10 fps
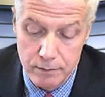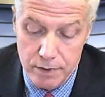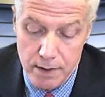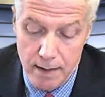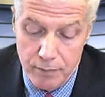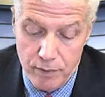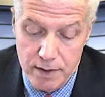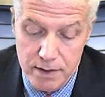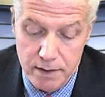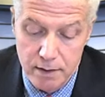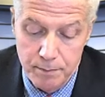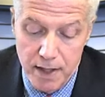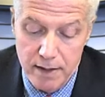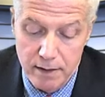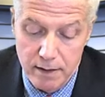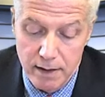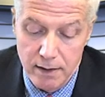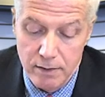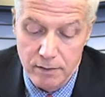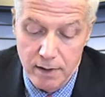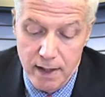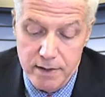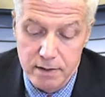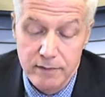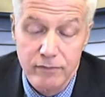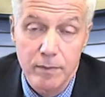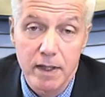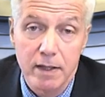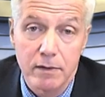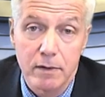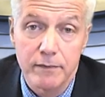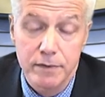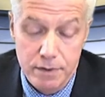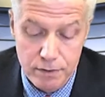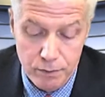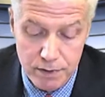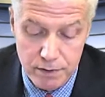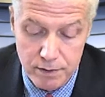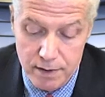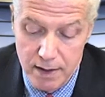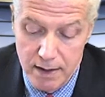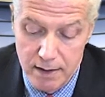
which operates independently under license from the head office in Switzerland.